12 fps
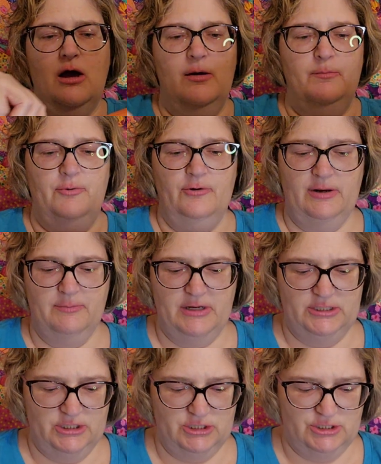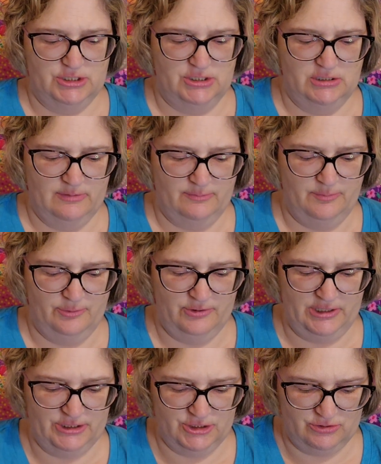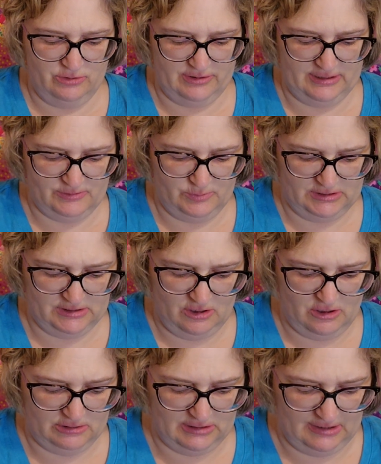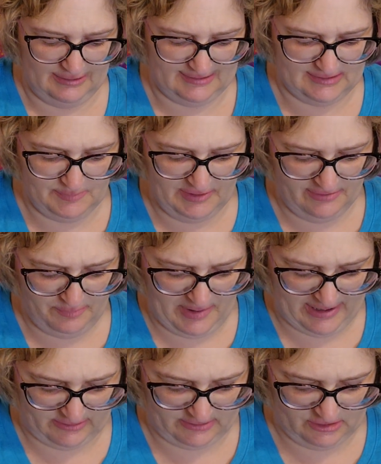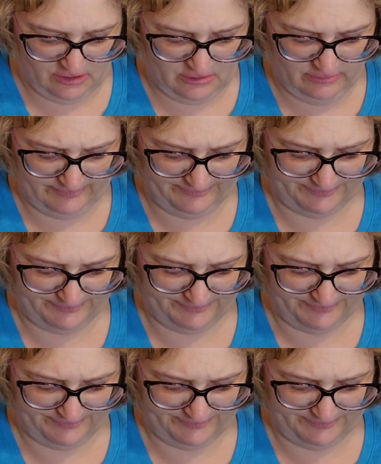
I'm pretty sure this one's called Elizabeth Bechtel.